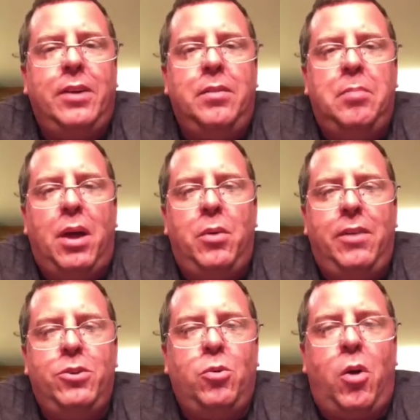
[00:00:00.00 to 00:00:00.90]
And by the way,
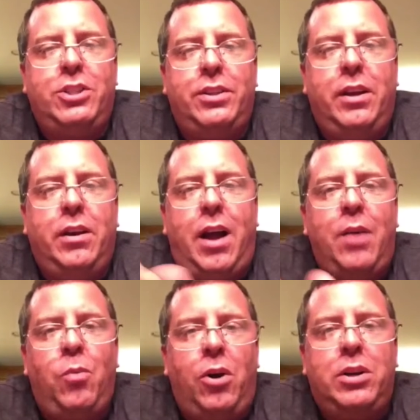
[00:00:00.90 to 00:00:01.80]
if you're watching there,
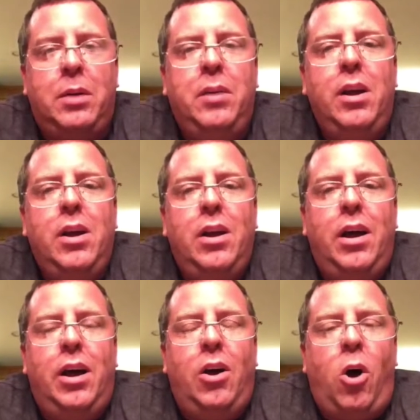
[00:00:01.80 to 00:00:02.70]
hi, welcome
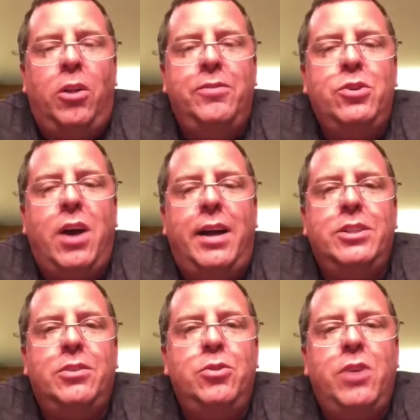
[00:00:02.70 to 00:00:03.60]
all of you
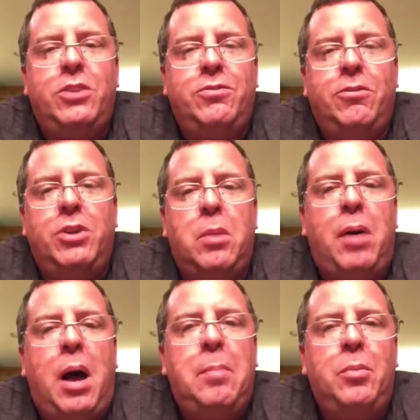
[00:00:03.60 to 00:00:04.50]
guys. And you guys feel free to
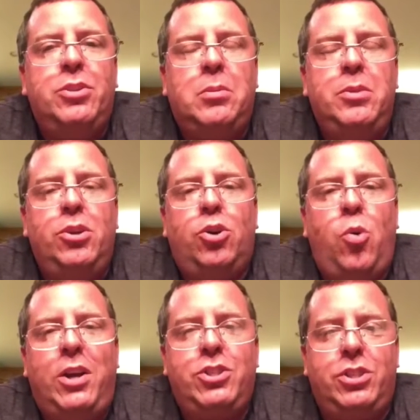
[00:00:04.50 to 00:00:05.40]
pop in with some of your
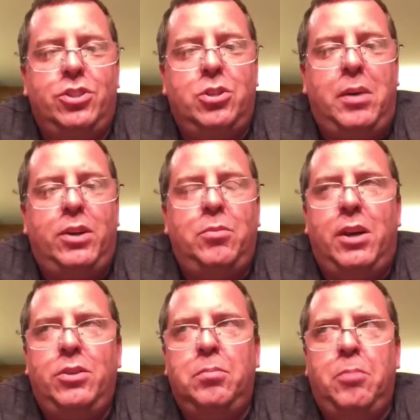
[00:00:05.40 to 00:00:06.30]
questions. So
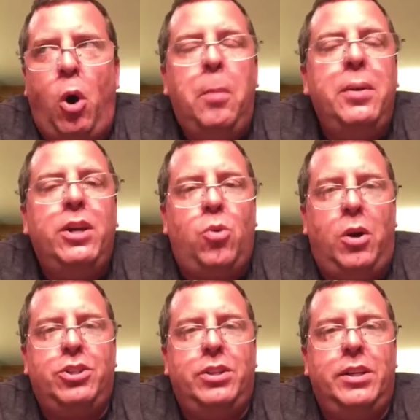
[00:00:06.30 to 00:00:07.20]
my opening
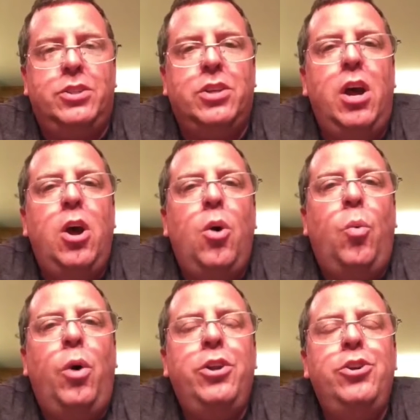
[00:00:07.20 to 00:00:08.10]
question is,
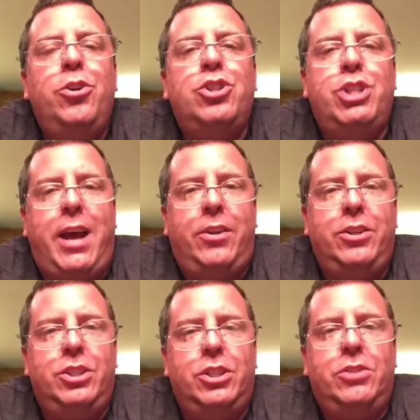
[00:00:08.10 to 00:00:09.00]
what are your
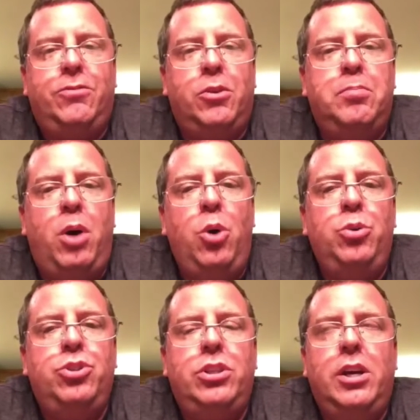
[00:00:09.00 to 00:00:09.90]
challenges for
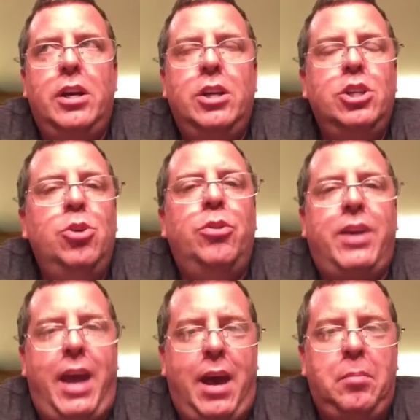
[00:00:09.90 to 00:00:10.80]
post-youth
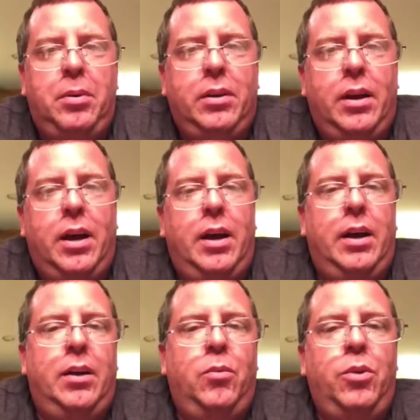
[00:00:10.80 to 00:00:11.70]
camp?
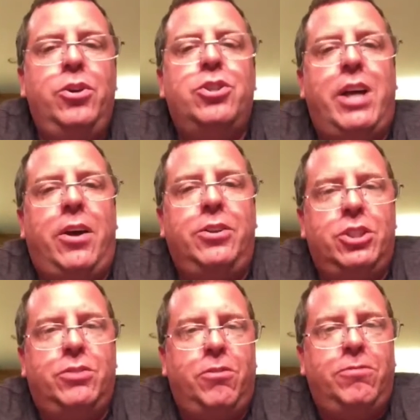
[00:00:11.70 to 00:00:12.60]
What are your
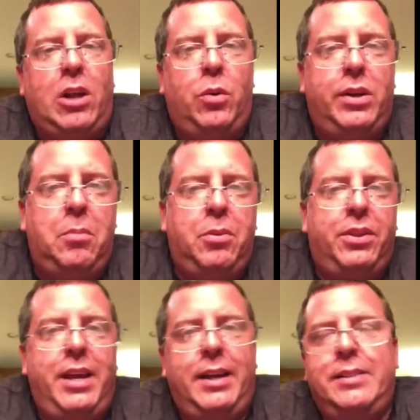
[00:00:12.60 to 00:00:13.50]
challenges for following up
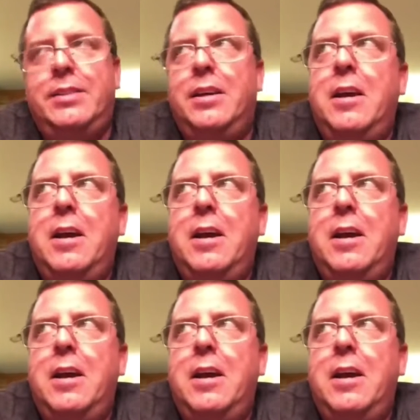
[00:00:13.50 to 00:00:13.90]
with kids?